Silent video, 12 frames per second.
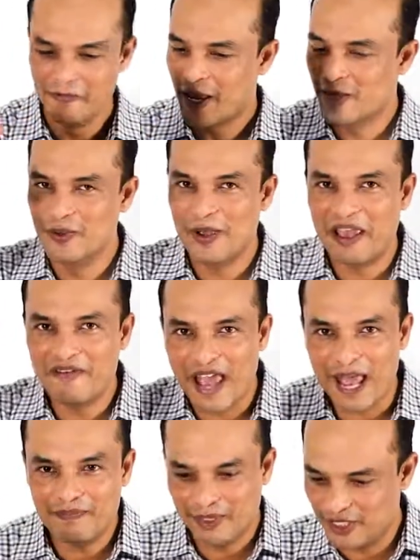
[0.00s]
You have
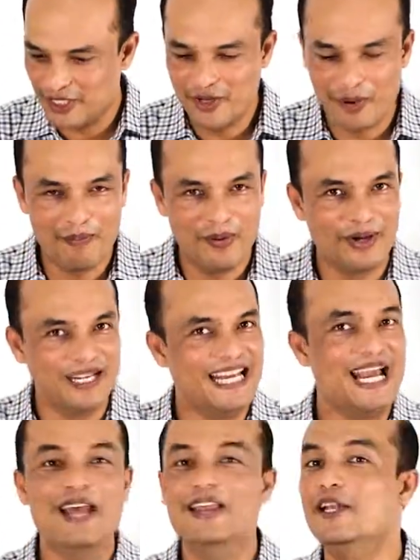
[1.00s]
habits in your body
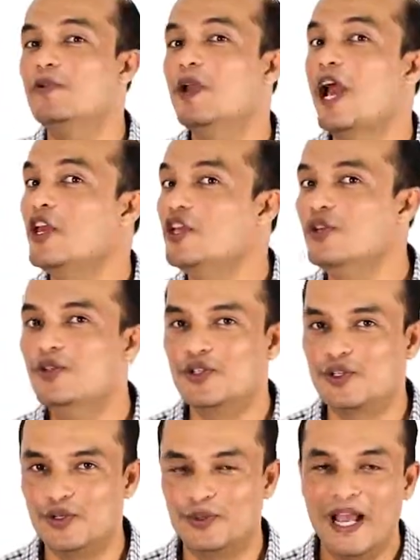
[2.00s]
that we are used
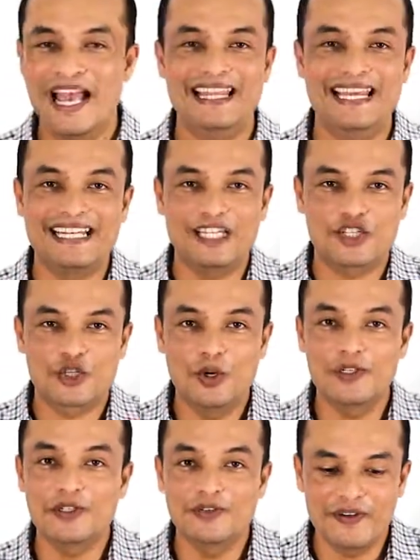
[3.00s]
to that is
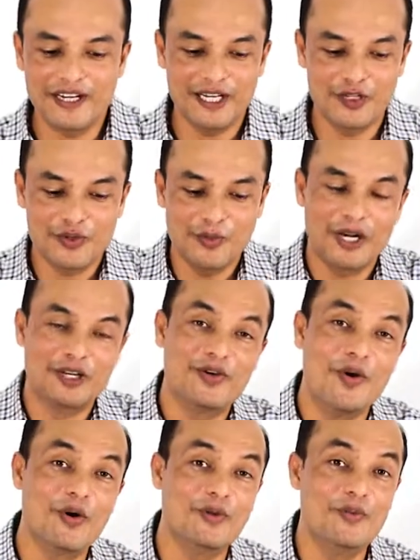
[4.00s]
contrary to what
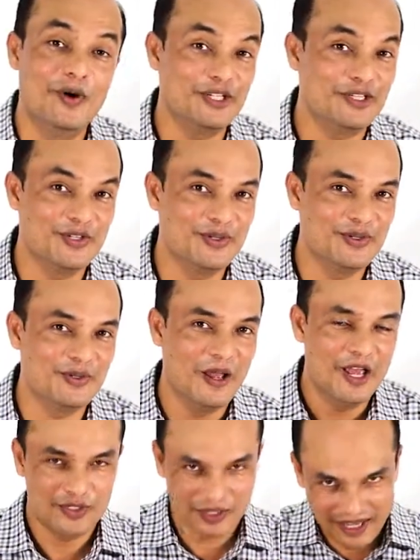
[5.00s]
God would want you to do.
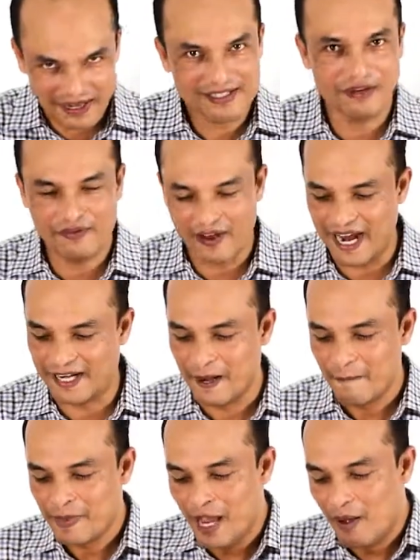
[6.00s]
So there is a fight.
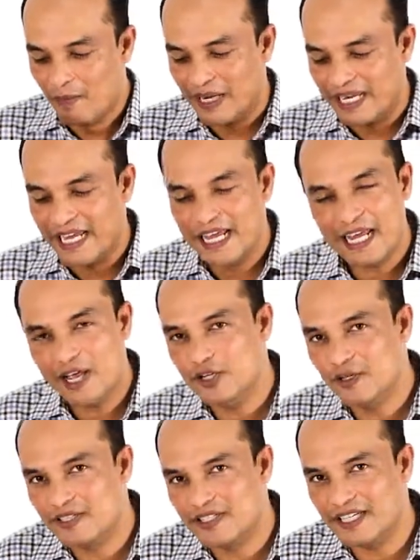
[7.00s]
But here you
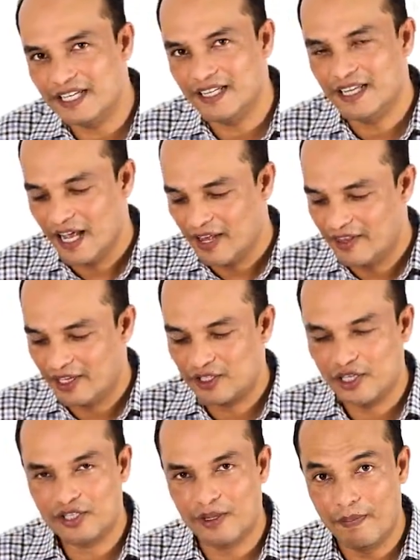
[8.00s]
see that
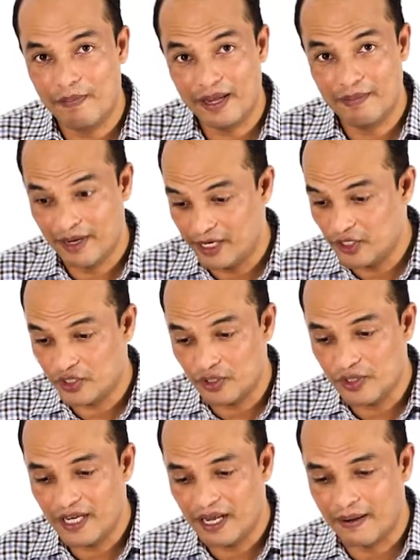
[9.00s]
this
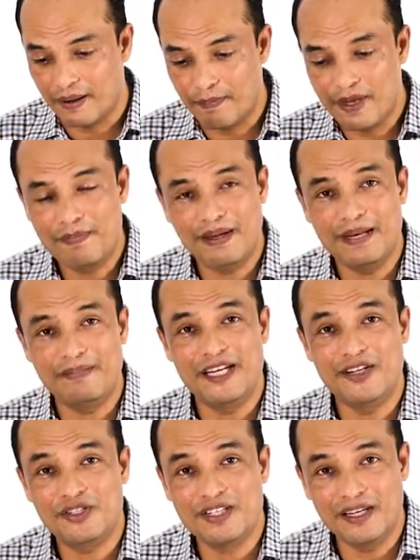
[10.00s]
Macedonian, the people in
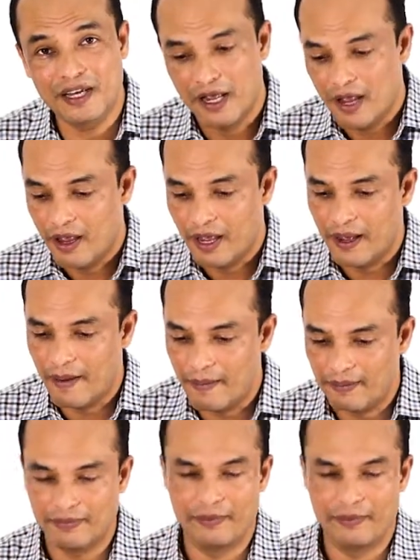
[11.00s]
Macedonia,